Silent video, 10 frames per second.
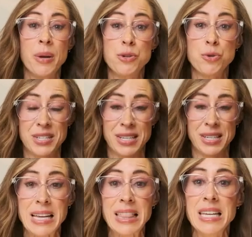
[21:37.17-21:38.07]
Pinterest
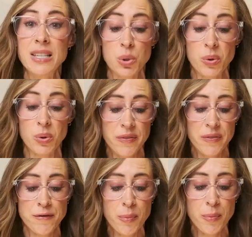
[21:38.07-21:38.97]
is like the source of
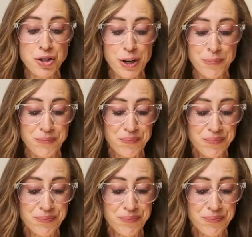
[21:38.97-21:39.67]
information.